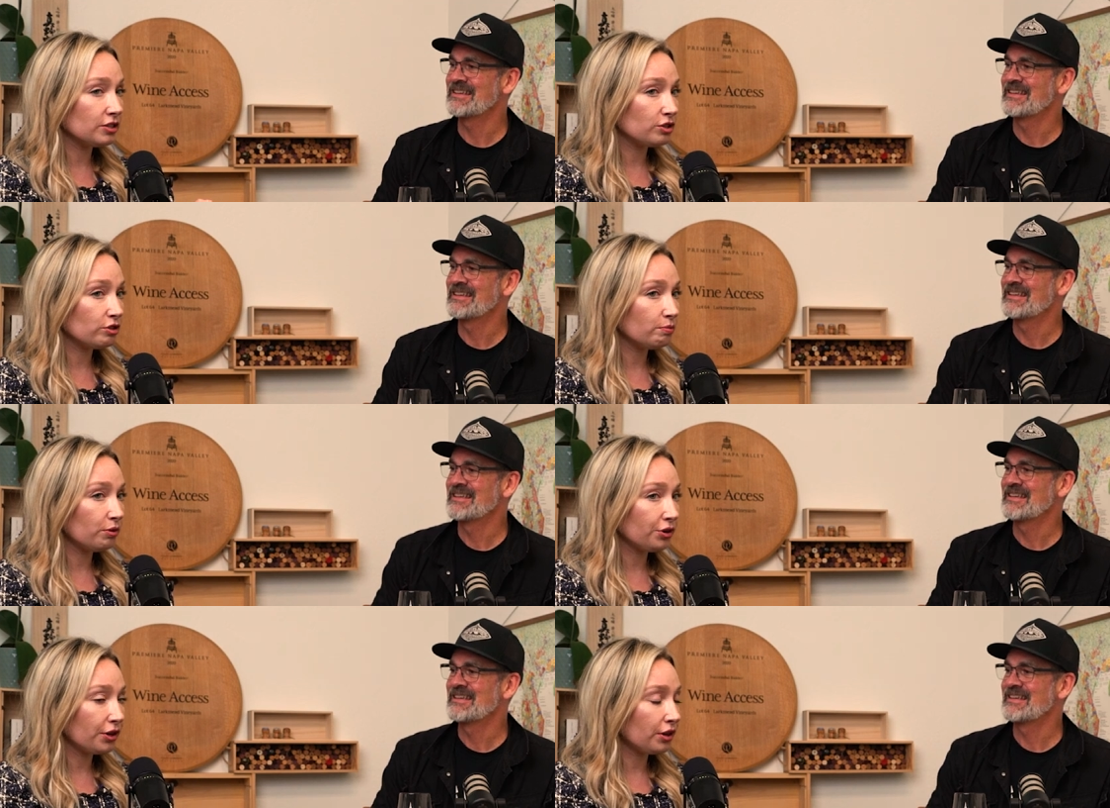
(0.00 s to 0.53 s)
Speaker 1: to
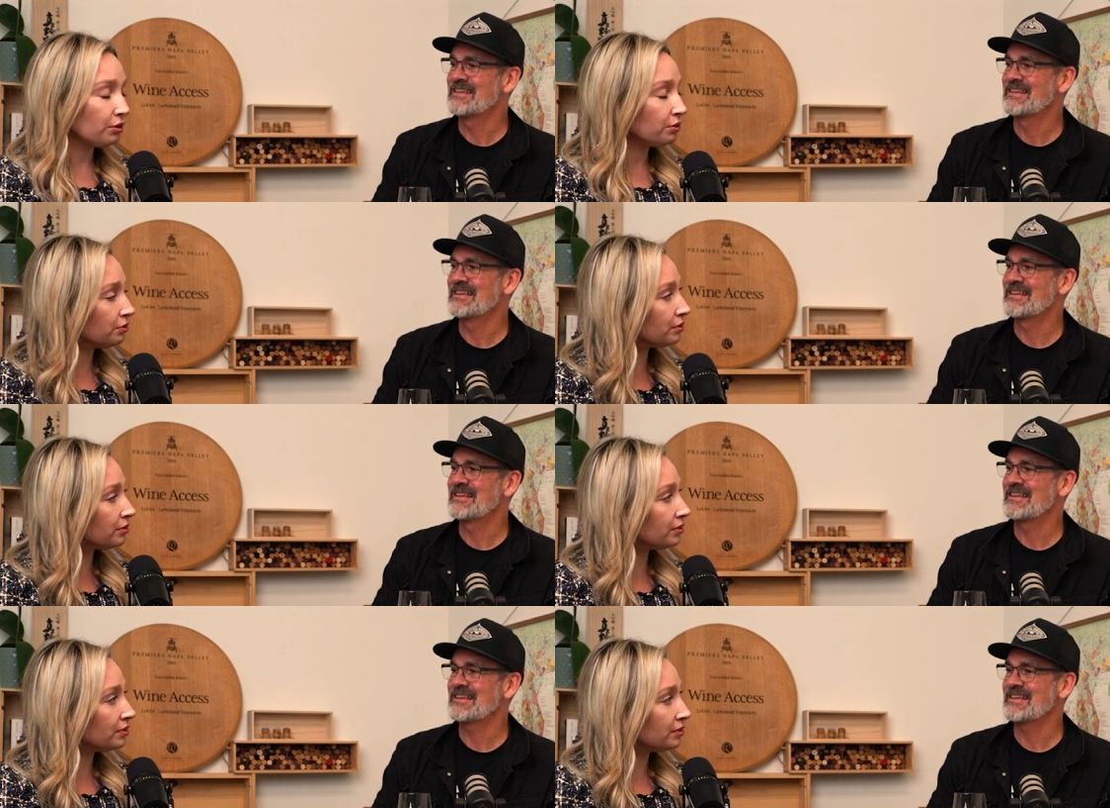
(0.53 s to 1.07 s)
Bordeaux?
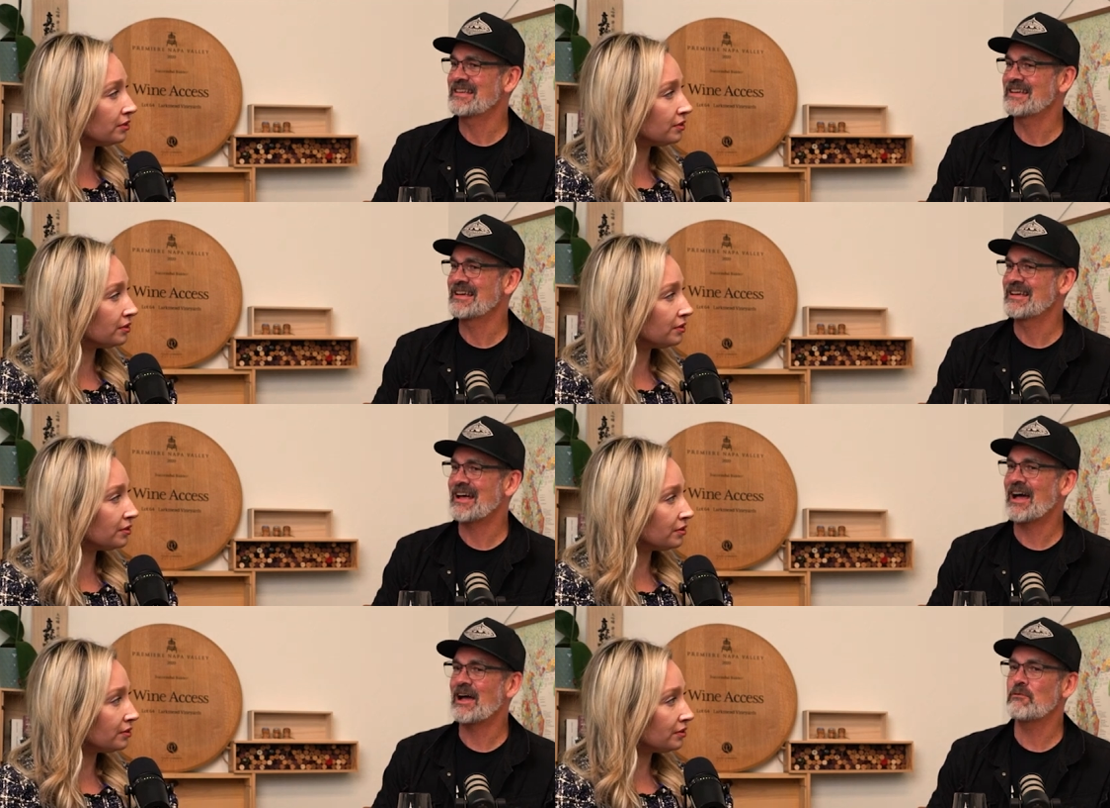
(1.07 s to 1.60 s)

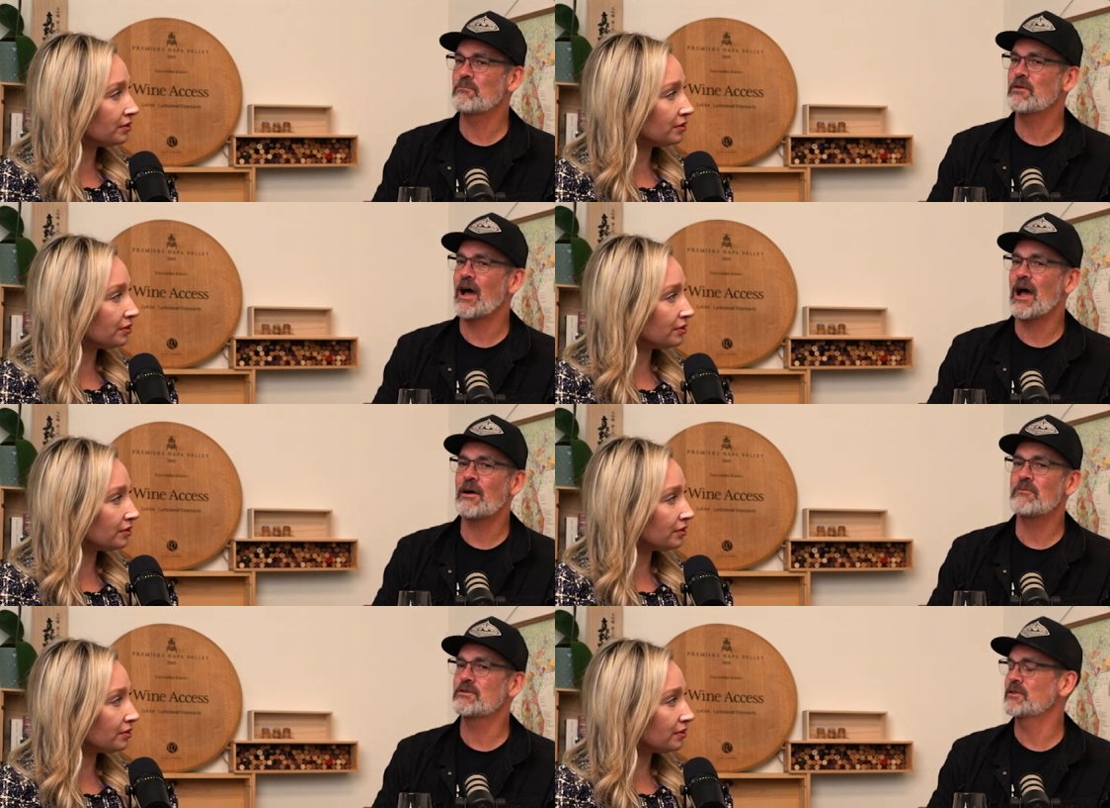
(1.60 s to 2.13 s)

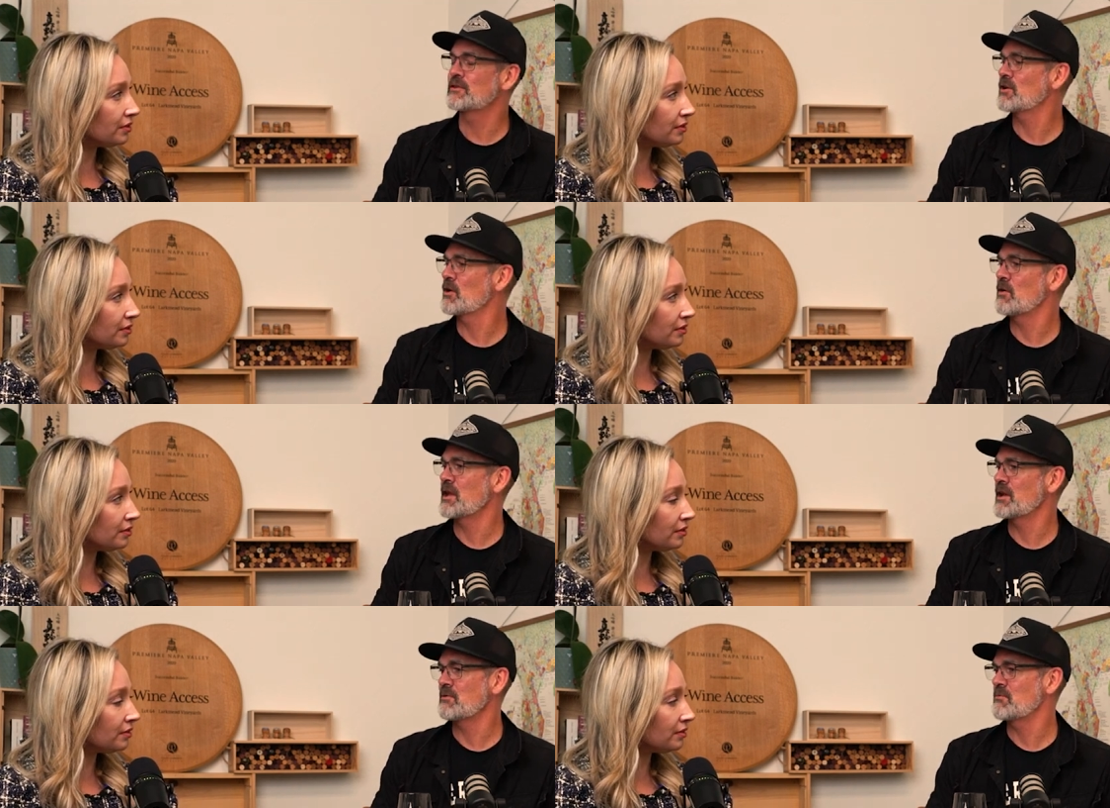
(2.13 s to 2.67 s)
Speaker 2: I would go
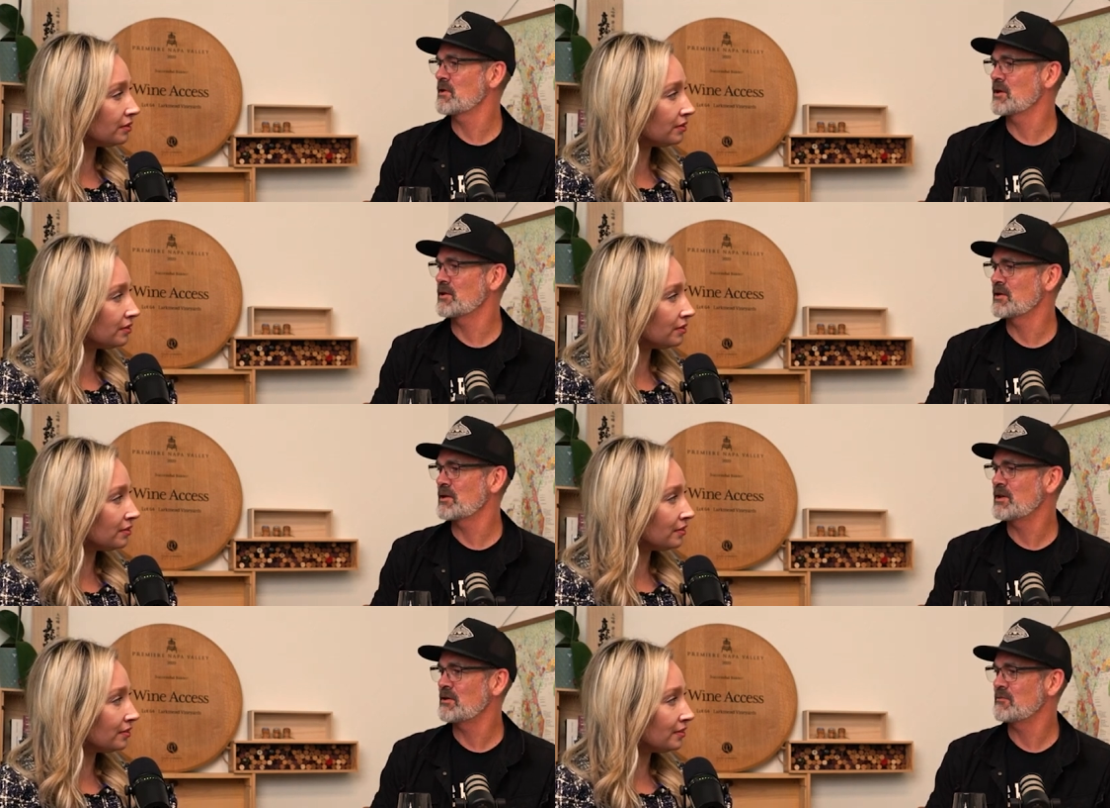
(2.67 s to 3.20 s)
anywhere
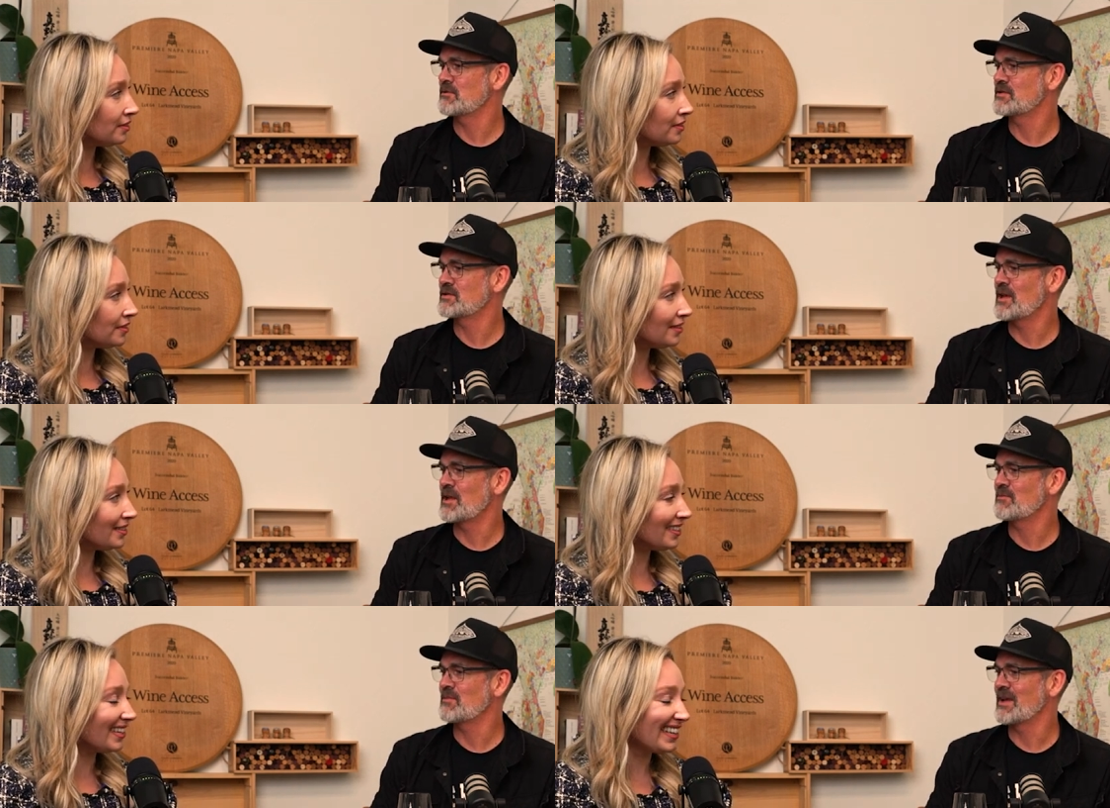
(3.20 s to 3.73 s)
that he would
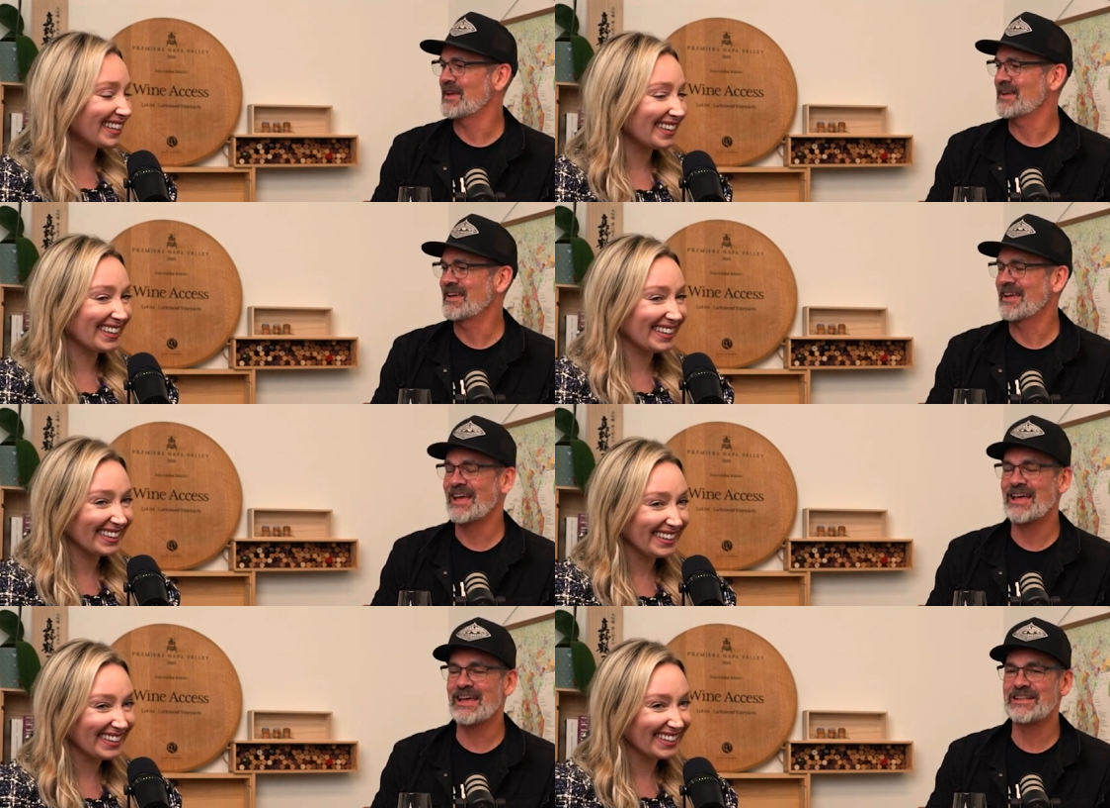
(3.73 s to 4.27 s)
send me.
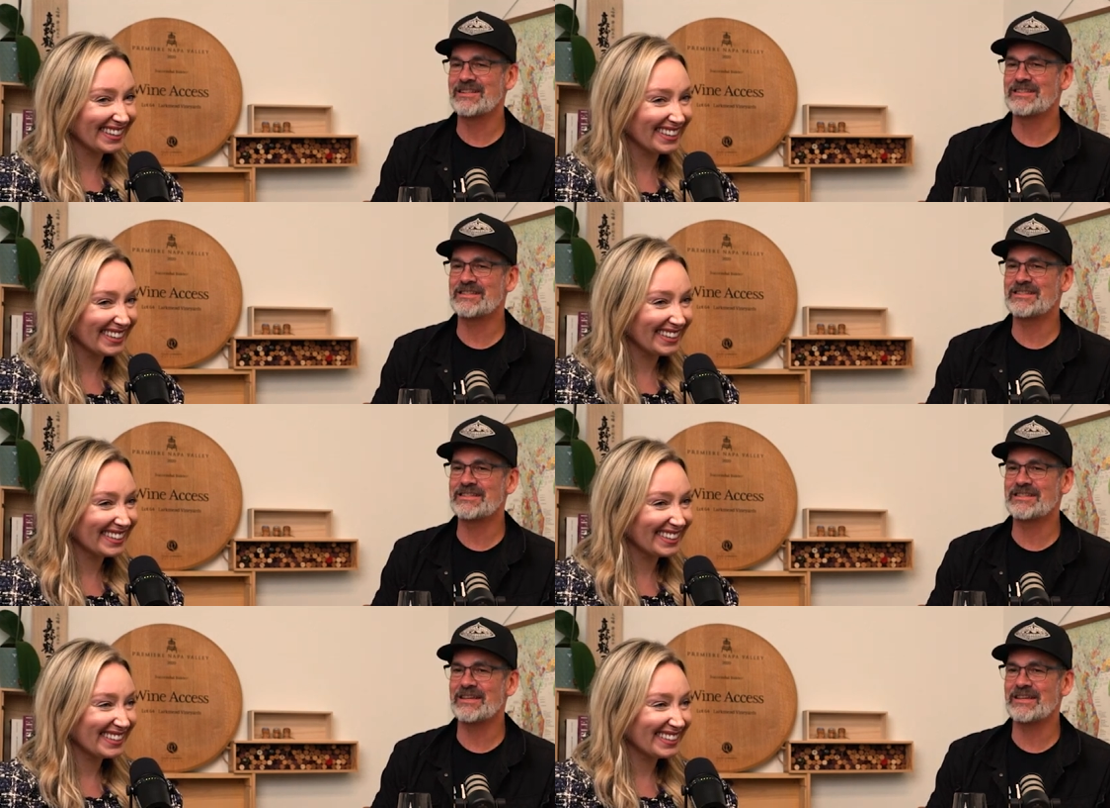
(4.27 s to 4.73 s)
And